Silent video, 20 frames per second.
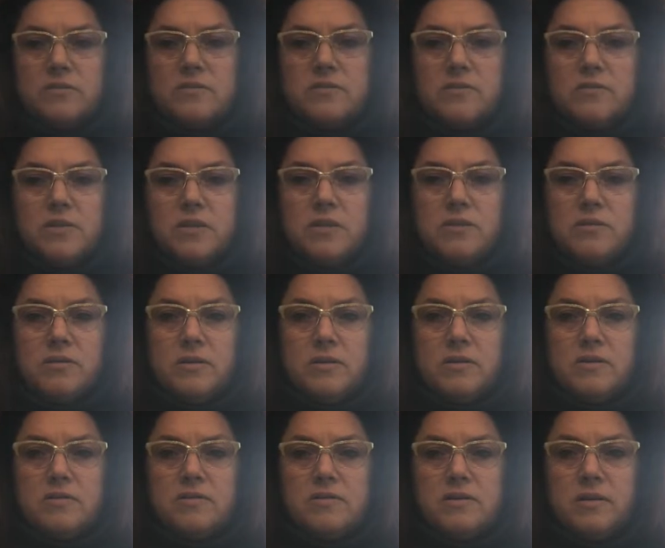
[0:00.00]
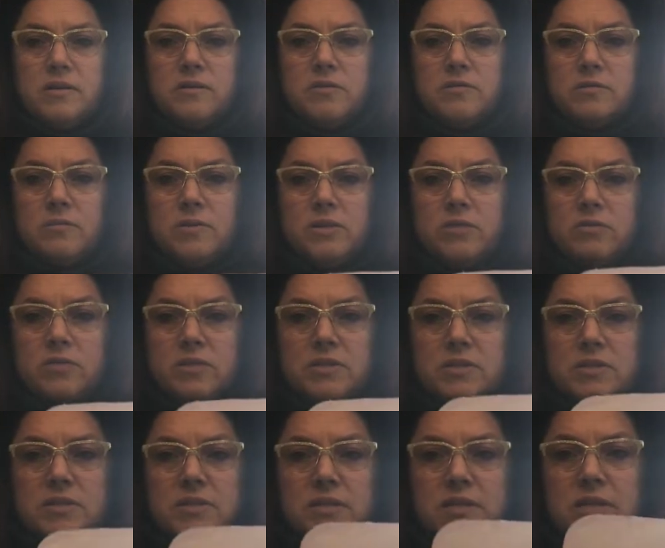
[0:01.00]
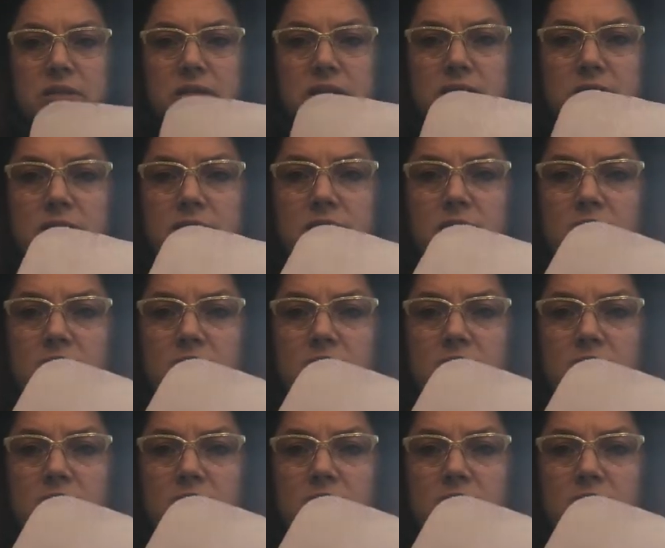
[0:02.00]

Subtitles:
So here it is now. I mean, you can see,